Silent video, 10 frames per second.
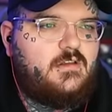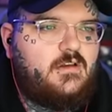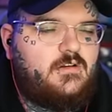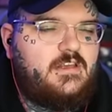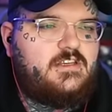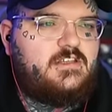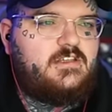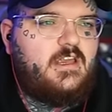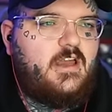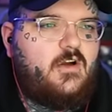Holy sh-
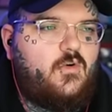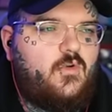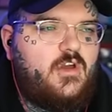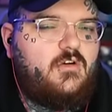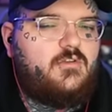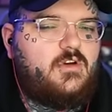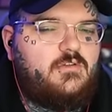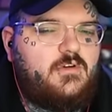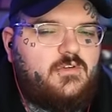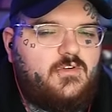yo, yo, yo,
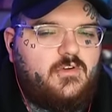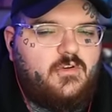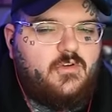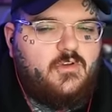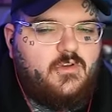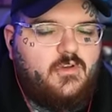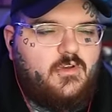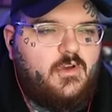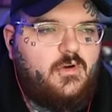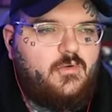yo, yo, yo, yo, yo, yo, yo,
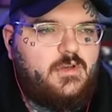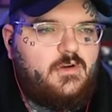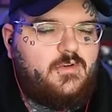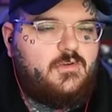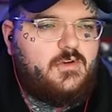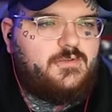yo, yo, yo, yo,